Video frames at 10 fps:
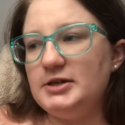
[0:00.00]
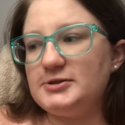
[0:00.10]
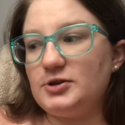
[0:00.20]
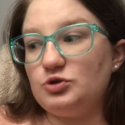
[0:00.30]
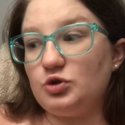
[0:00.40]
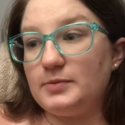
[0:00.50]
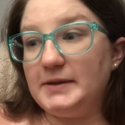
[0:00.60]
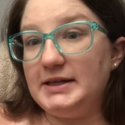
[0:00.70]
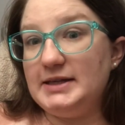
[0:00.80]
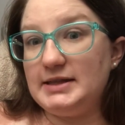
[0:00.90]
So
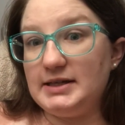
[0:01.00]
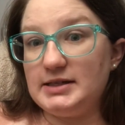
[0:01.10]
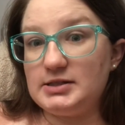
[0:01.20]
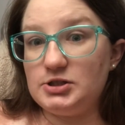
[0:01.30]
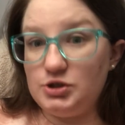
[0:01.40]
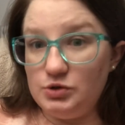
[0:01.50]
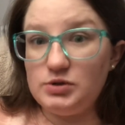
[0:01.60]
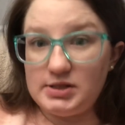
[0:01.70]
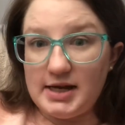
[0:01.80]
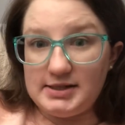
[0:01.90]
normally things do
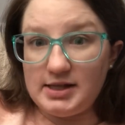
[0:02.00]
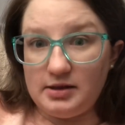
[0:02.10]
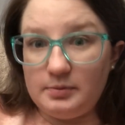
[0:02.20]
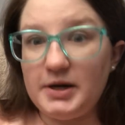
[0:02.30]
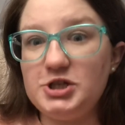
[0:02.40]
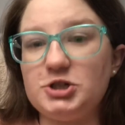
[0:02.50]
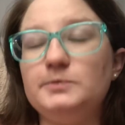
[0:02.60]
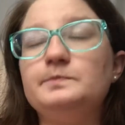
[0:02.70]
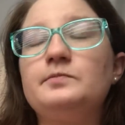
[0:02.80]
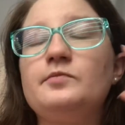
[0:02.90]
say Celebration.